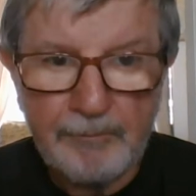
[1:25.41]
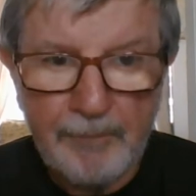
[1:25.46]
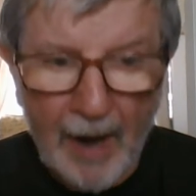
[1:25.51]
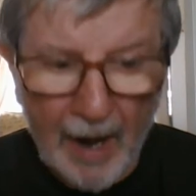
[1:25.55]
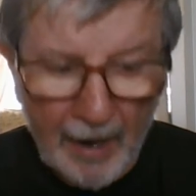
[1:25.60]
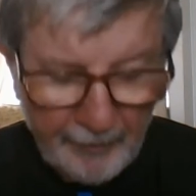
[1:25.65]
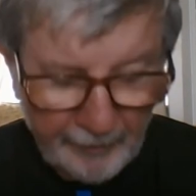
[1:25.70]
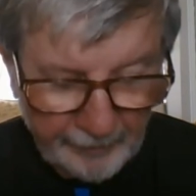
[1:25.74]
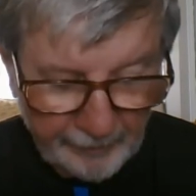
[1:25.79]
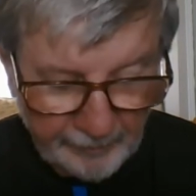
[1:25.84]

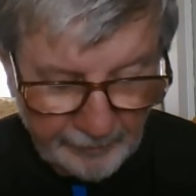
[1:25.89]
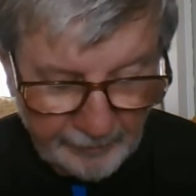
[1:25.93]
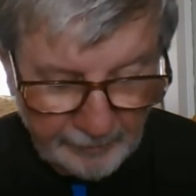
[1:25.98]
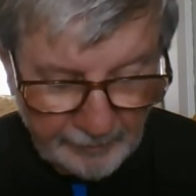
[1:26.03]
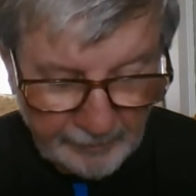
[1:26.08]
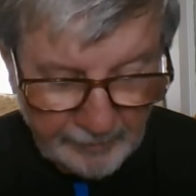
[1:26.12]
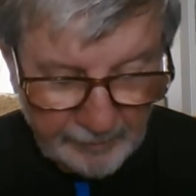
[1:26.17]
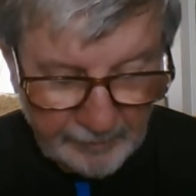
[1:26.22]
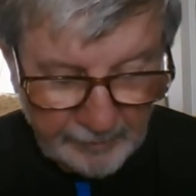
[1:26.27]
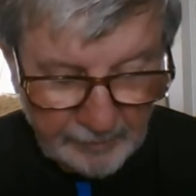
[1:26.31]
barren,
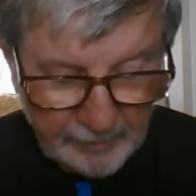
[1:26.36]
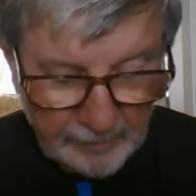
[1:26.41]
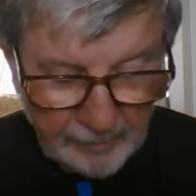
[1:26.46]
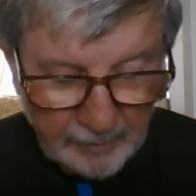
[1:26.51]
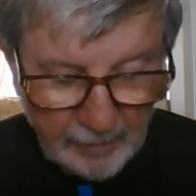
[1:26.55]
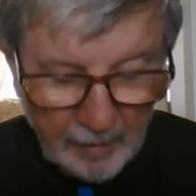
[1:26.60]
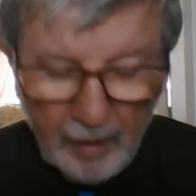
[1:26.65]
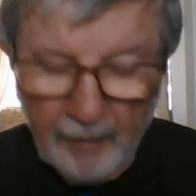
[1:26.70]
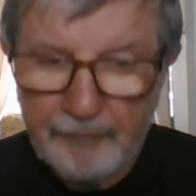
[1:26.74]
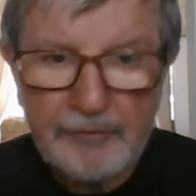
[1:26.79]

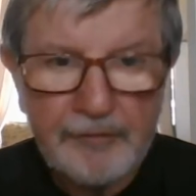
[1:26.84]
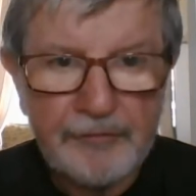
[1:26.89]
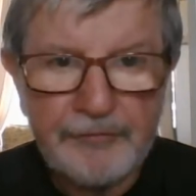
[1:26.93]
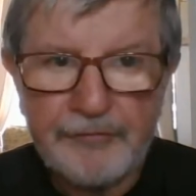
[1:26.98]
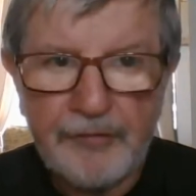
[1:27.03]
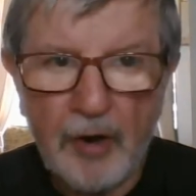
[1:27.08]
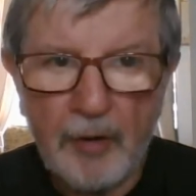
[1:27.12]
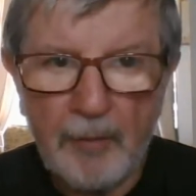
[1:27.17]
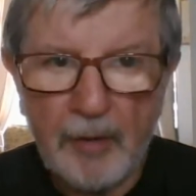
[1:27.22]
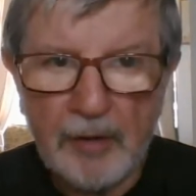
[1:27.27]
after
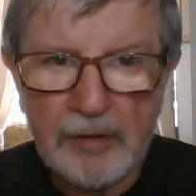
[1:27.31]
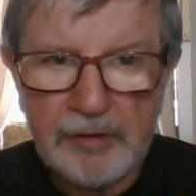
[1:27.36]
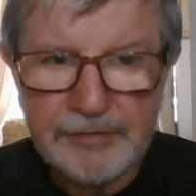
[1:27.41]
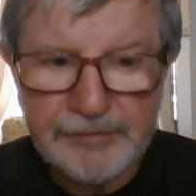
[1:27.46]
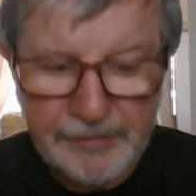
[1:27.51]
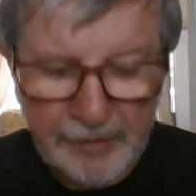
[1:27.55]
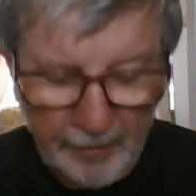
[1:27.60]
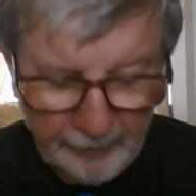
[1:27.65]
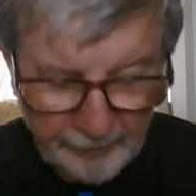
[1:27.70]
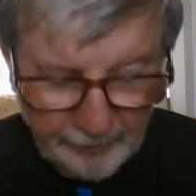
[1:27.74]
so
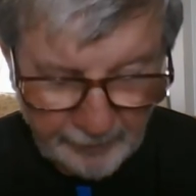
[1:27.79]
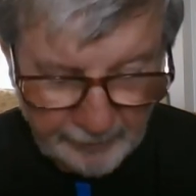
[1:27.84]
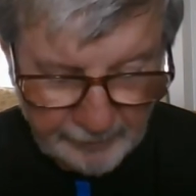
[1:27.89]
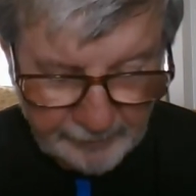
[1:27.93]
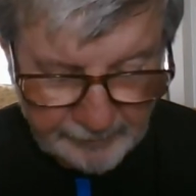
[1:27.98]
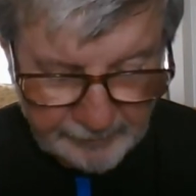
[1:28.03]
much sun.